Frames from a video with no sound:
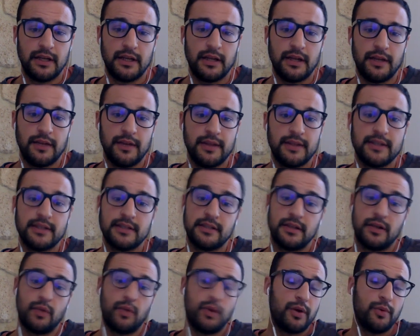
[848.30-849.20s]
this is
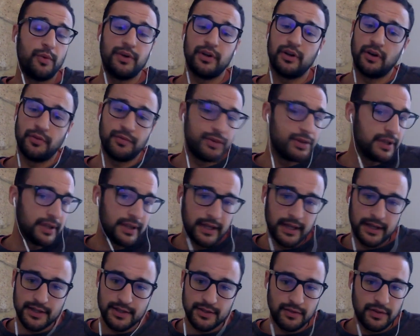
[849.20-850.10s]
the way we
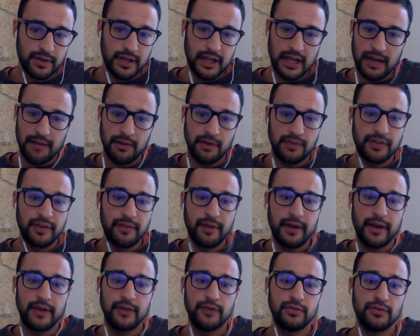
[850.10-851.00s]
communicate to them about the
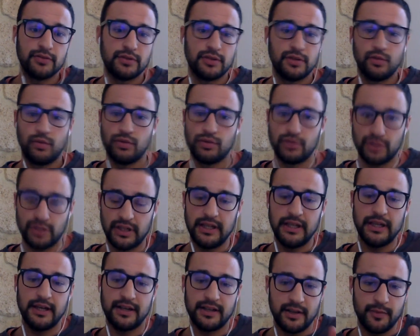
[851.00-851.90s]
virus. It was
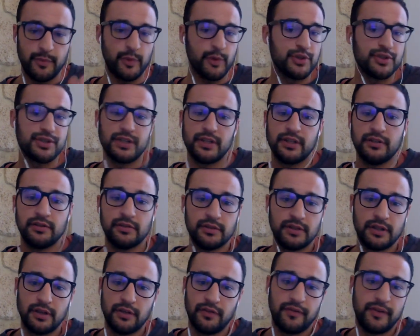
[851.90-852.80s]
clear, the procedure.
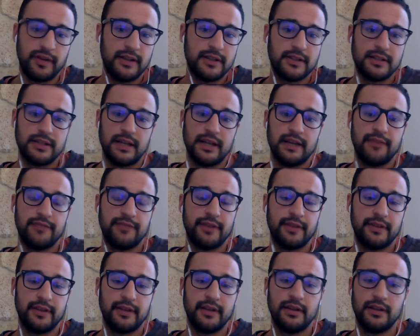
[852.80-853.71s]
They felt safe,
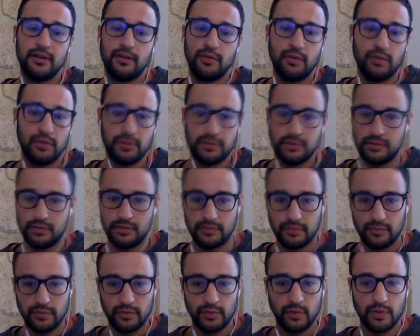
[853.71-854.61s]
and they knew what
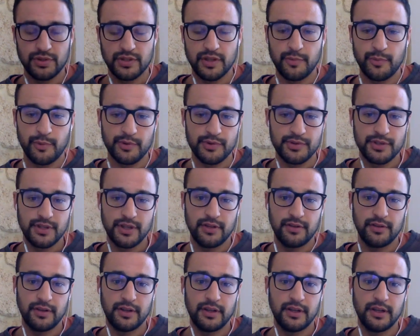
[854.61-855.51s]
was the
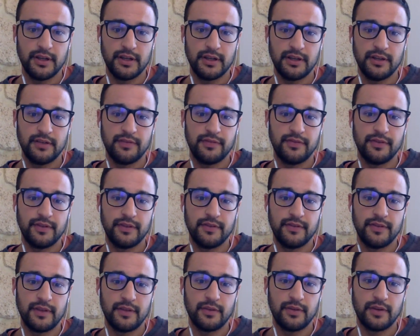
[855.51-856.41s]
procedure here if
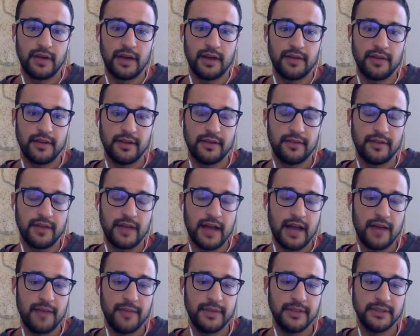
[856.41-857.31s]
that
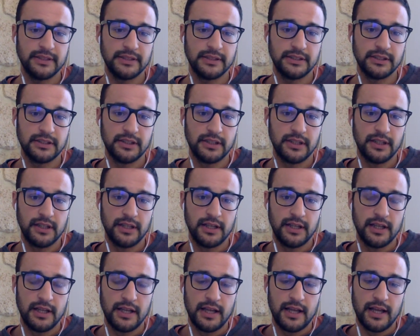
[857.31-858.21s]
happens.
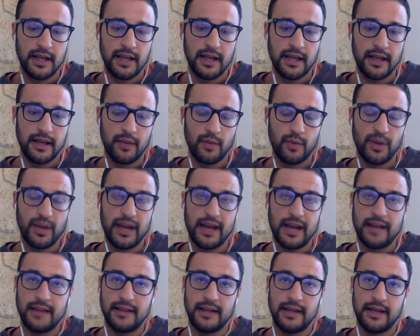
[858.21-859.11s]
We
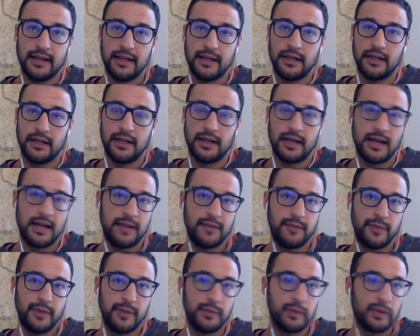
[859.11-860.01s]
had
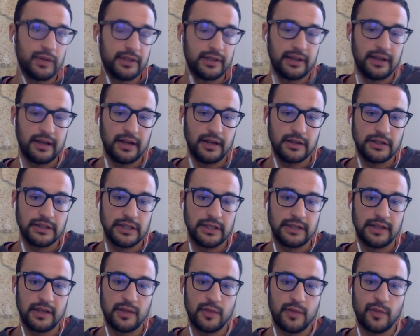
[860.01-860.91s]
8 people in the house
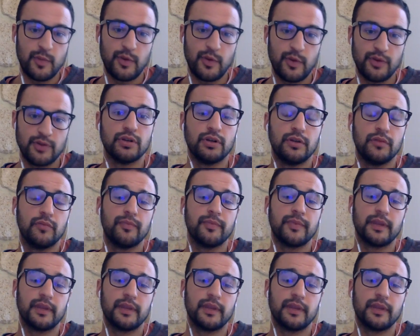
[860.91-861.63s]
at that point, so